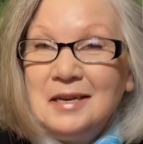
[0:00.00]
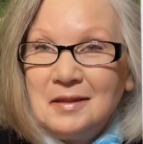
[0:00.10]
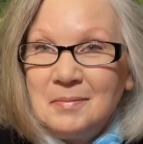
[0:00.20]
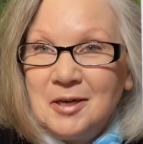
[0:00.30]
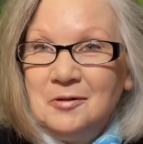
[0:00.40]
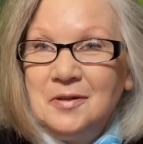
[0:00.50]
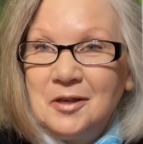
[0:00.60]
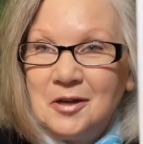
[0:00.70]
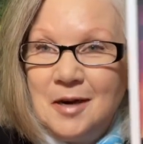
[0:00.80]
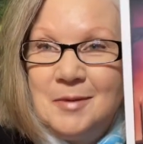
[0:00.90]
Let me know in the
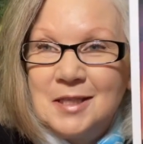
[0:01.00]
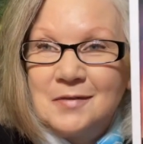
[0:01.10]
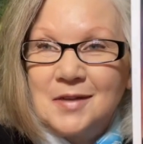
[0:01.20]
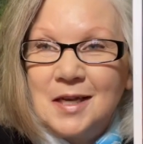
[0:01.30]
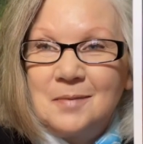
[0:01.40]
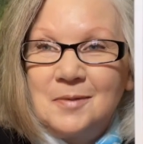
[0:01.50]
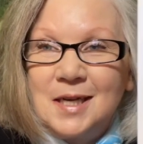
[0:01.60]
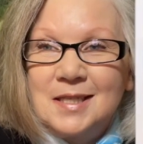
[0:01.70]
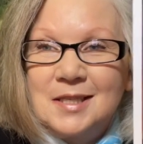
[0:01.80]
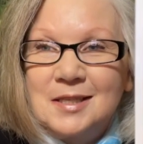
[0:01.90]
comments if that
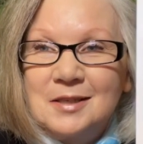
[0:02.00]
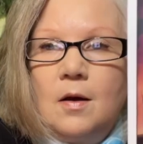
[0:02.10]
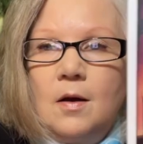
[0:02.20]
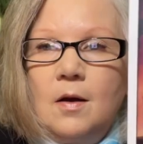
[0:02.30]
applies to you.